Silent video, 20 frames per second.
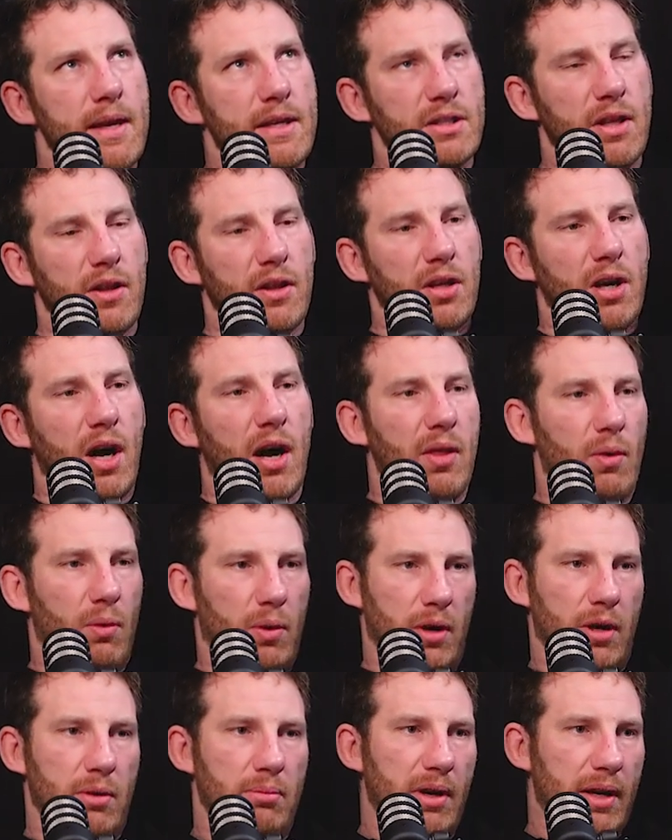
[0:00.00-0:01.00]
it's like the guy that
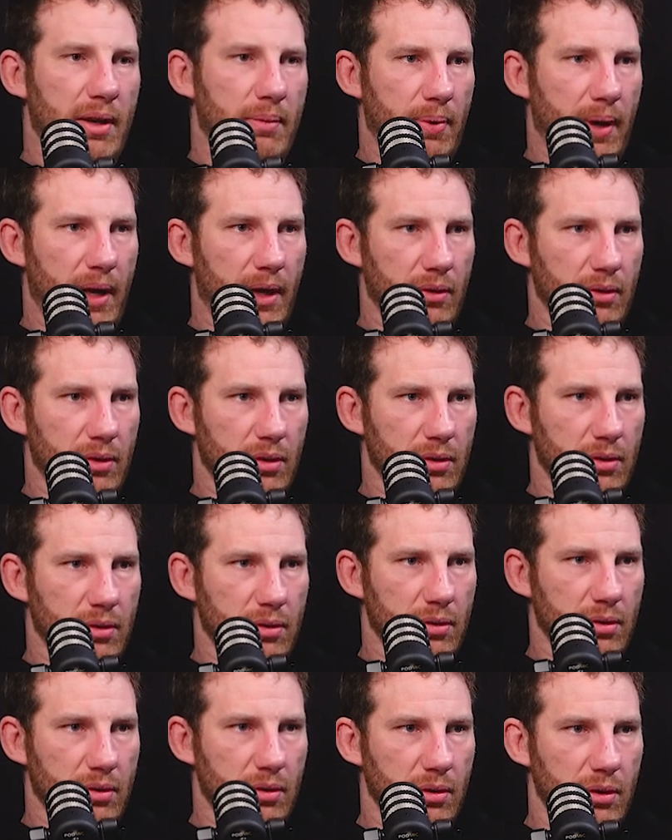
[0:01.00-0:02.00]
wanted a million pound.
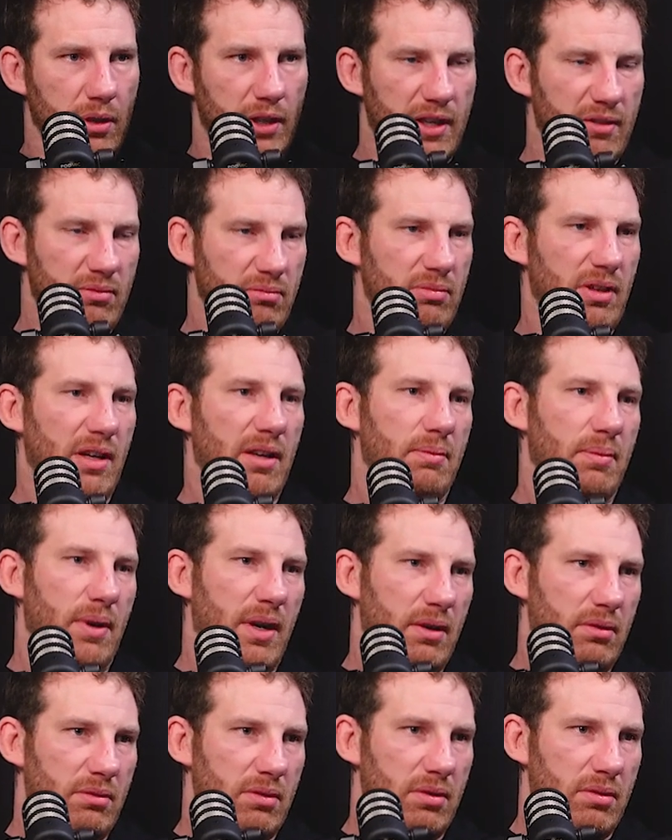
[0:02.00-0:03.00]
You give him a million
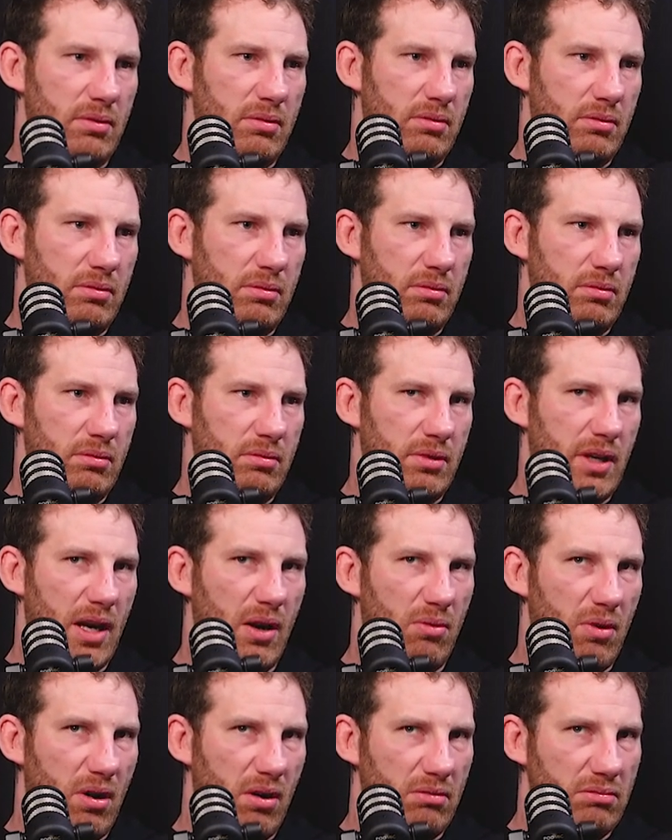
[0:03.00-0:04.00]
pound.
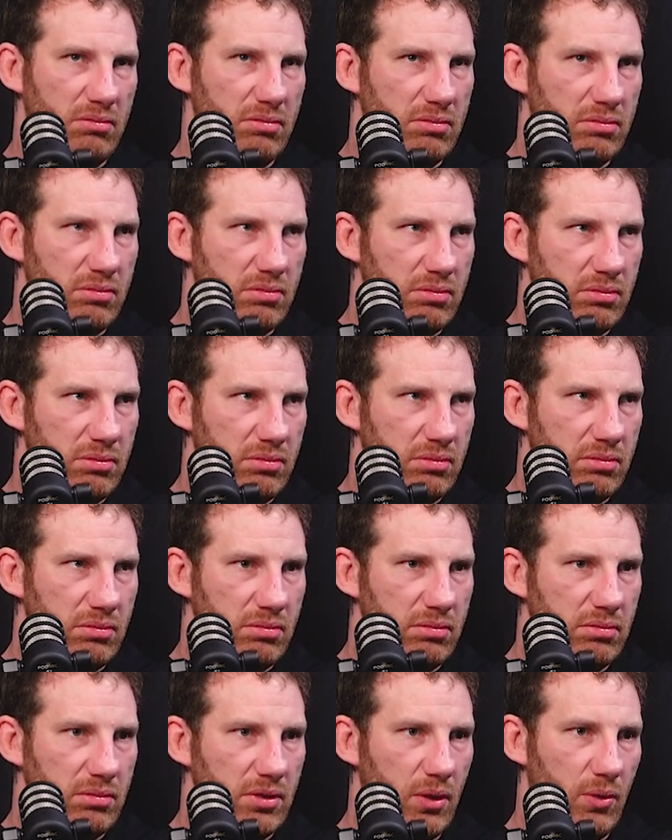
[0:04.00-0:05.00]
Now what?
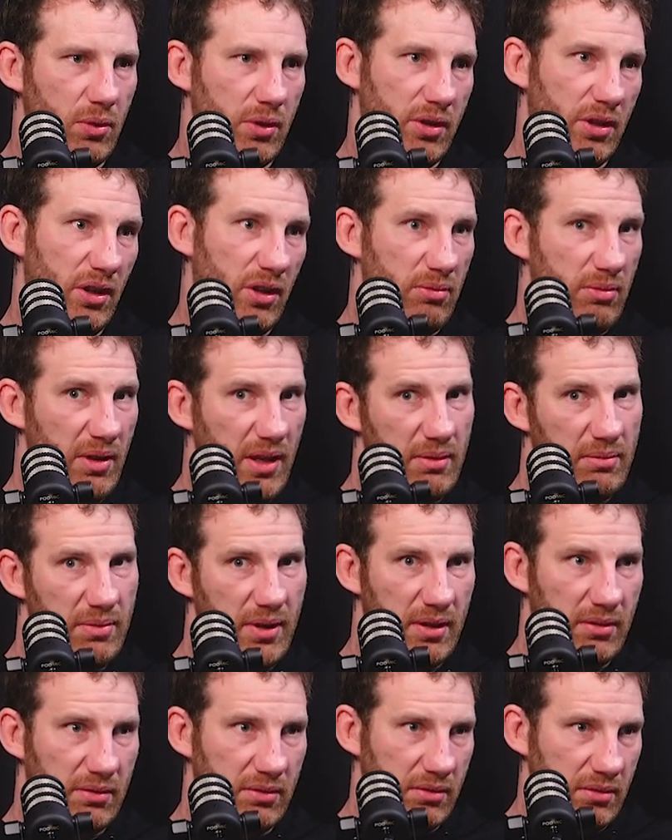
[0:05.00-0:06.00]
I want another million
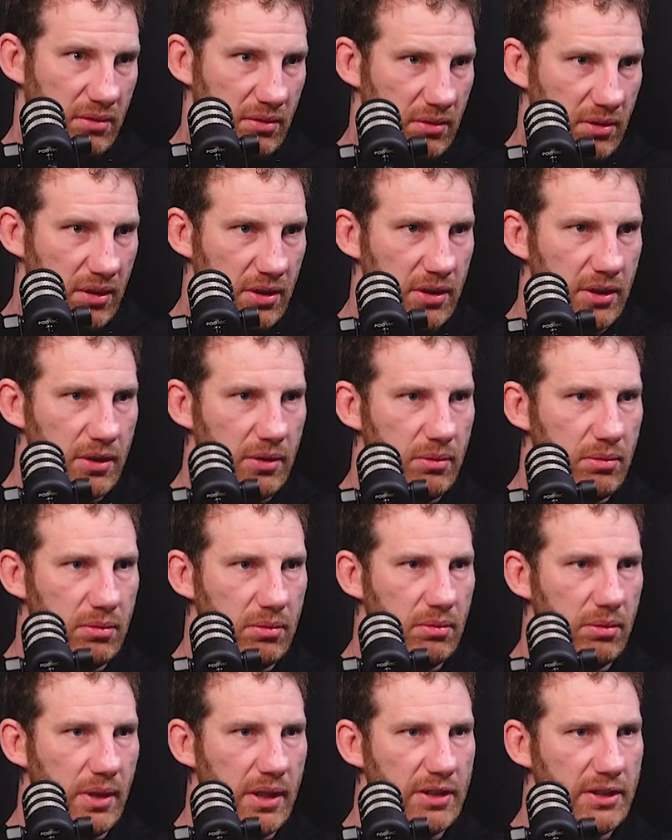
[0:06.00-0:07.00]
pound.
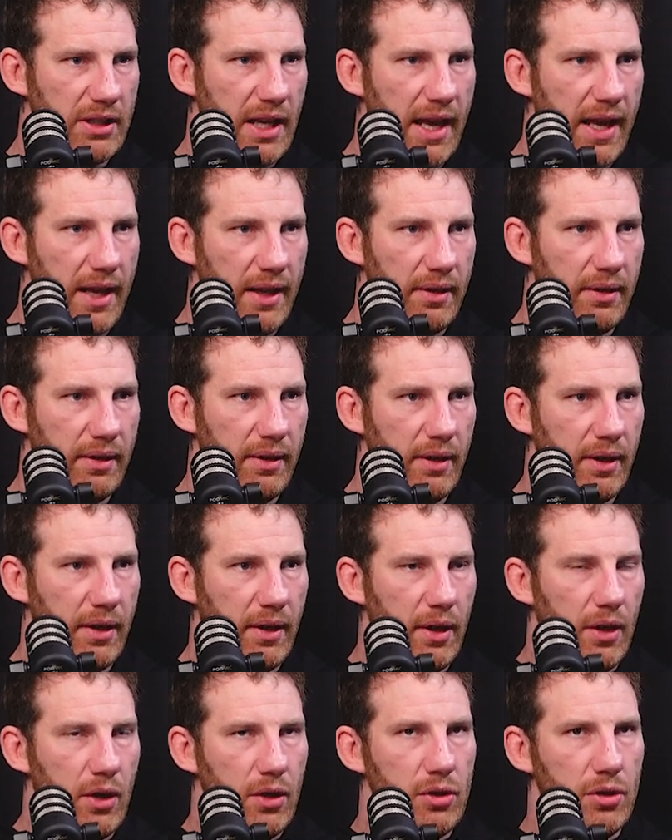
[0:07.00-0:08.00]
Yeah. Where does that end?
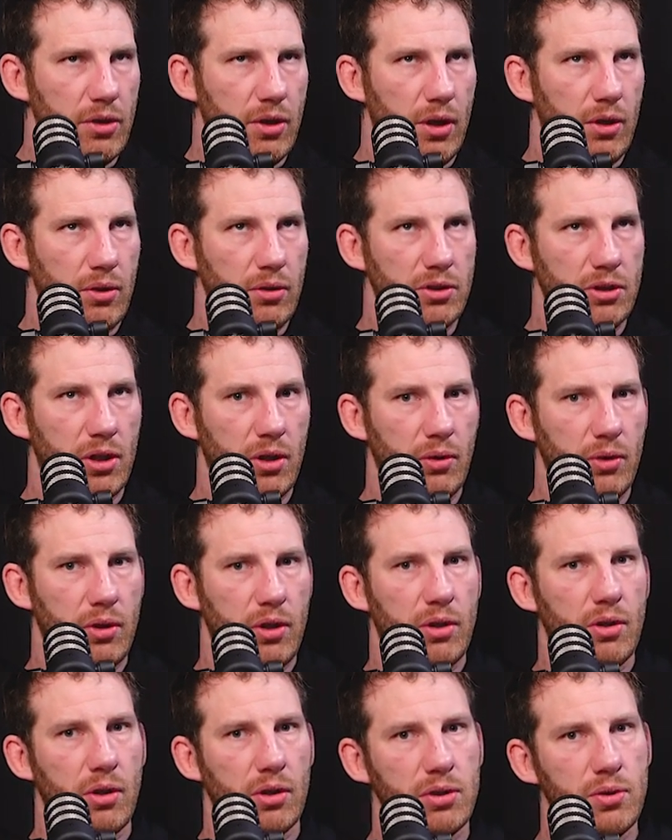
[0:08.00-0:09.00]
Do you know, so
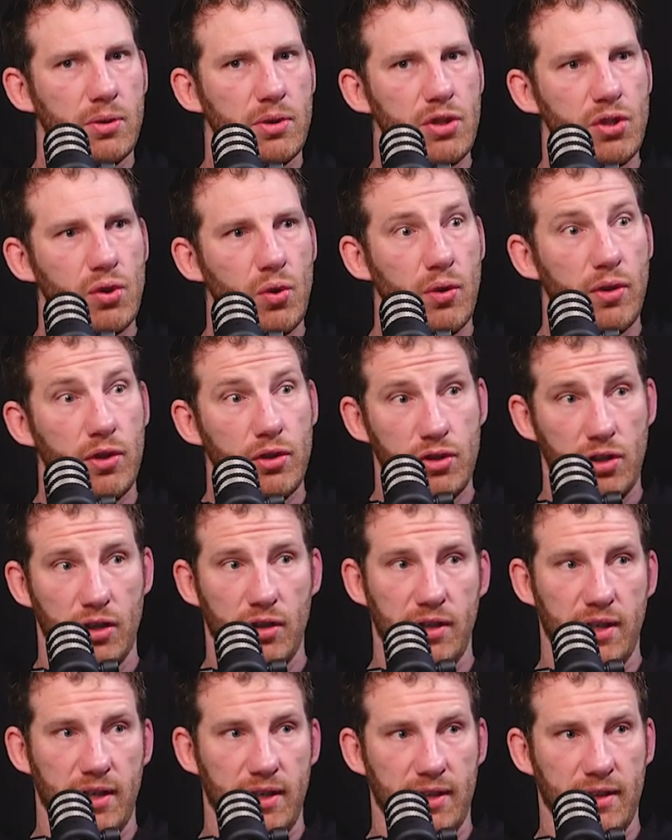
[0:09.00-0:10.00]
you got to enjoy the
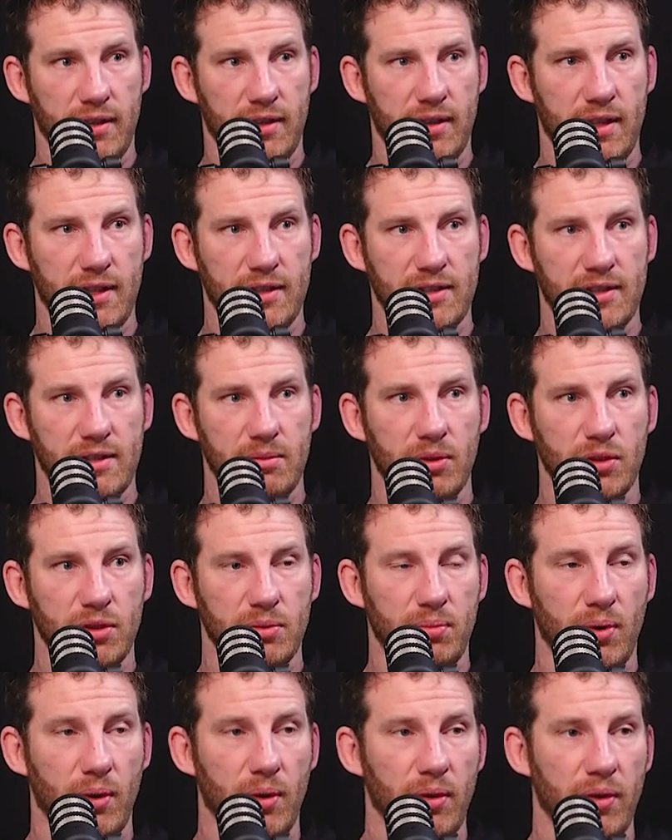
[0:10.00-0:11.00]
journey. That's the most
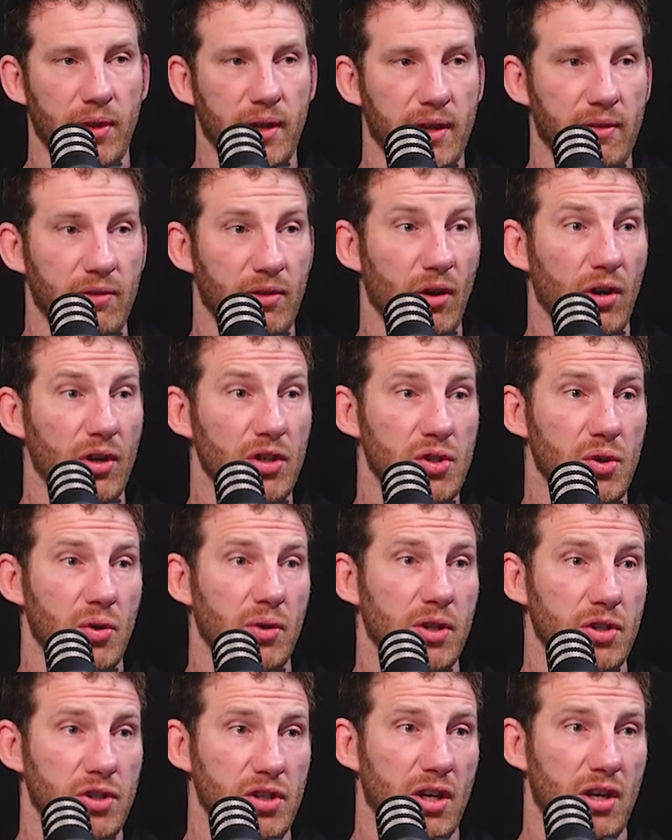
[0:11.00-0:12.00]
important thing. If you're not
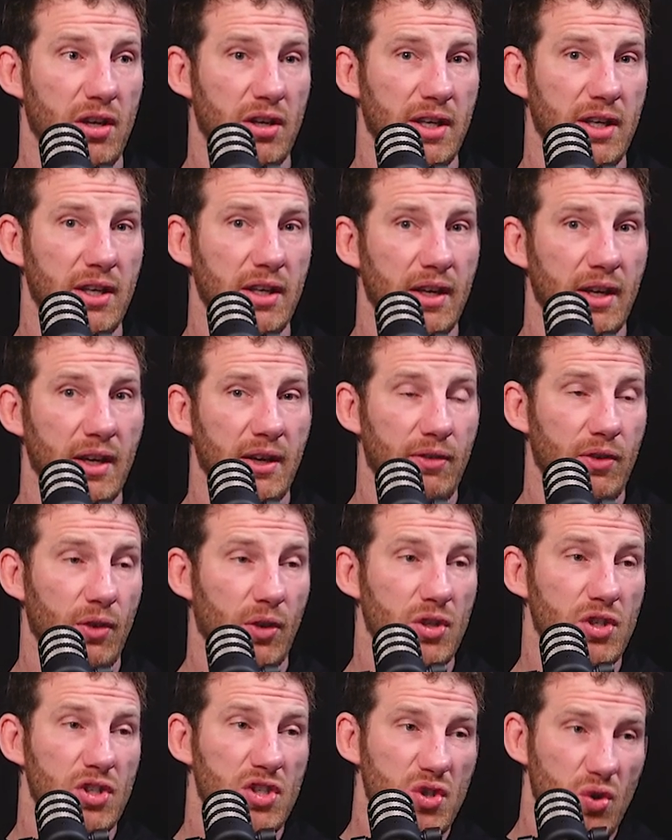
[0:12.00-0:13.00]
enjoying the journey, if you're
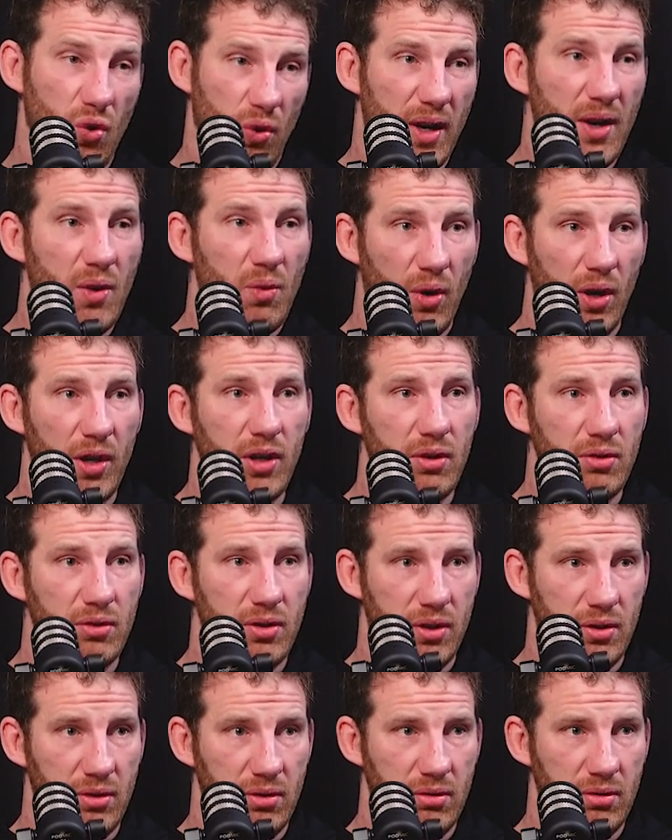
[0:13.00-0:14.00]
not enjoying what you
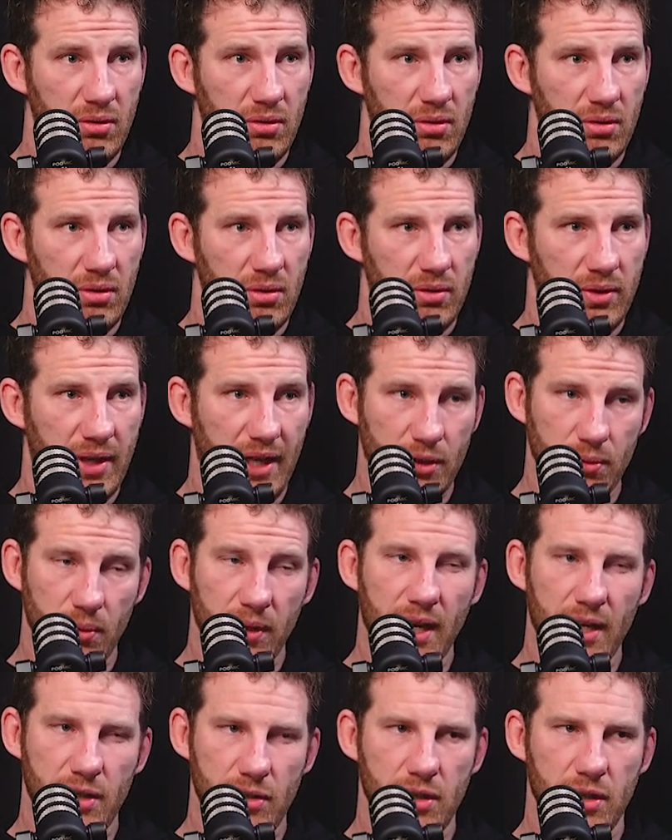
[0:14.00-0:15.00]
do, that's
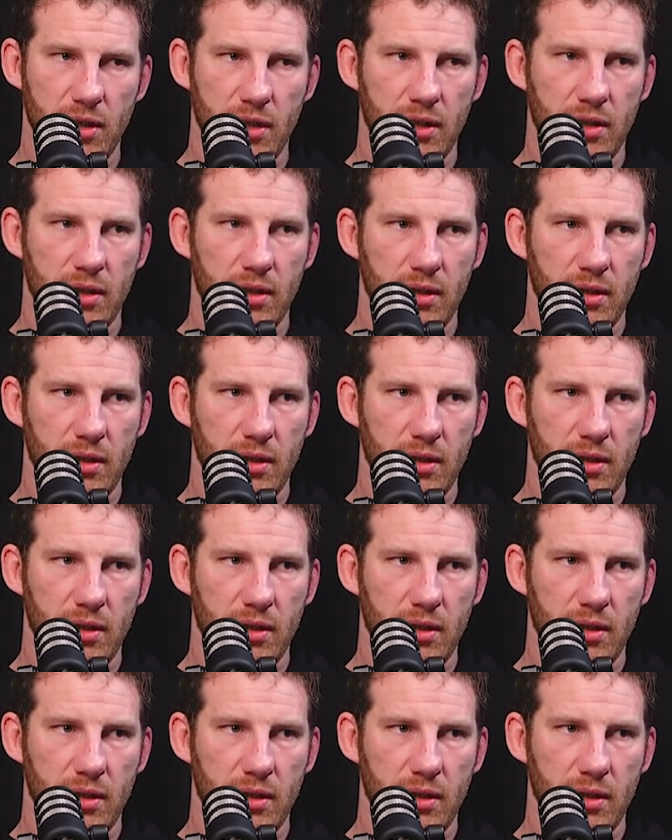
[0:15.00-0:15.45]
what gets you good.